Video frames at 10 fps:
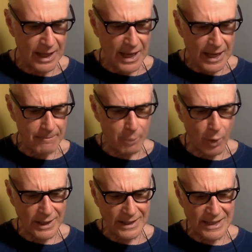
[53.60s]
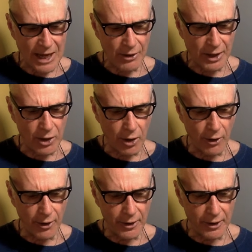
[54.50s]
He pointed down a
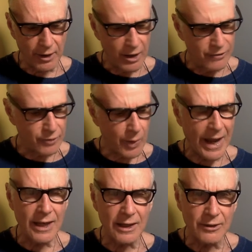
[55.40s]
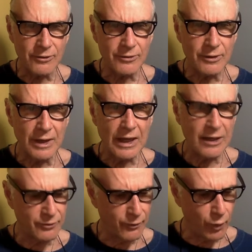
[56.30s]
corridor so endless,
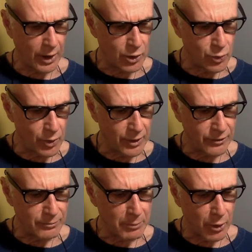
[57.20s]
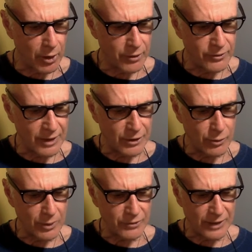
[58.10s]
its four corners merged into
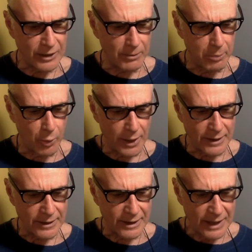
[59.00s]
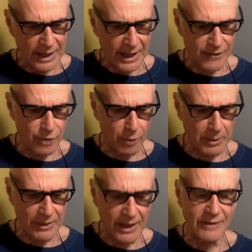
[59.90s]
a single point, and told me
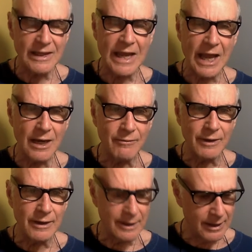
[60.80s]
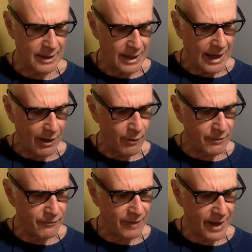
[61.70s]
that at the end of it, I would
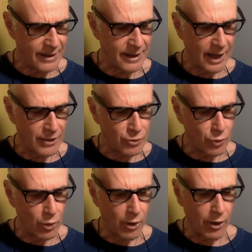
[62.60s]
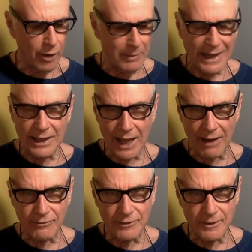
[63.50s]
find a door on my
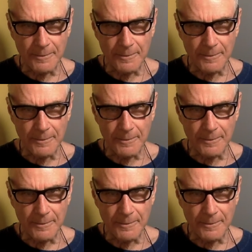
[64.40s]
left.